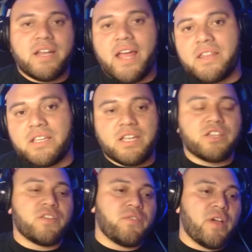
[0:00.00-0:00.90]
today in this
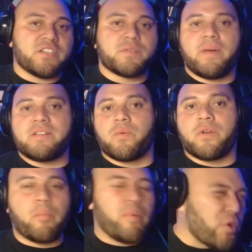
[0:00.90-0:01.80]
interview, I just basically
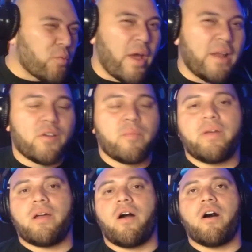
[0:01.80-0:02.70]
want to pick your brain a little
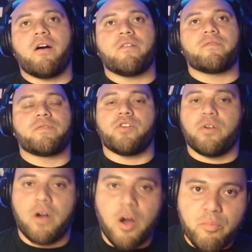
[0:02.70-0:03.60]
bit of
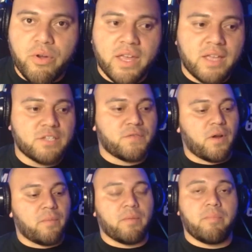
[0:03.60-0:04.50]
your upbringings
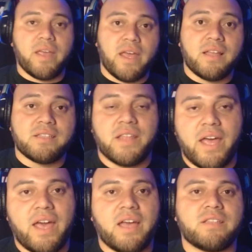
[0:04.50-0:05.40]
from the beginning to the
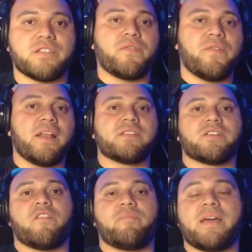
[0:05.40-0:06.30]
end, to the feelings
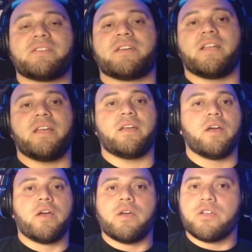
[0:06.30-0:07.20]
of basically
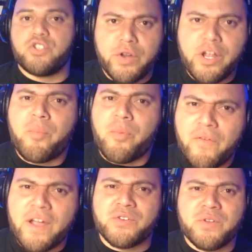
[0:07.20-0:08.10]
joining a
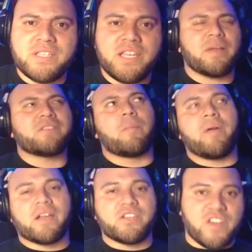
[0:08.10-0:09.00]
professional team. That's a
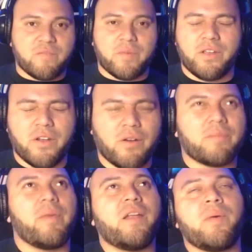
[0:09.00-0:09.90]
big achievement. You know,
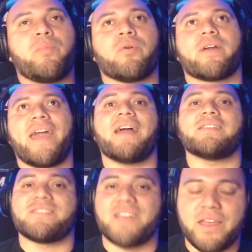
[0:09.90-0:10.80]
many people can't
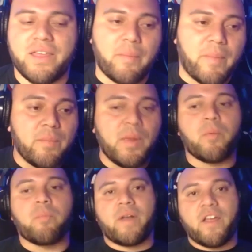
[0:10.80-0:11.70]
say that. Many
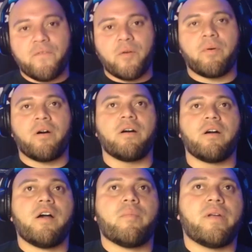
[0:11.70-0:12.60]
people play football,
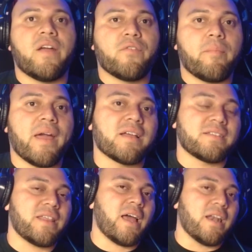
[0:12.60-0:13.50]
but never make it
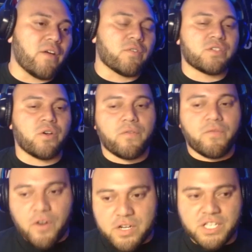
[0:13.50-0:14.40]
to that level. So
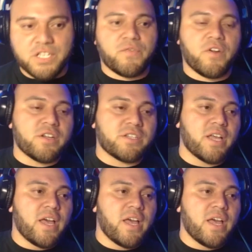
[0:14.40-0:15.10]
first things first,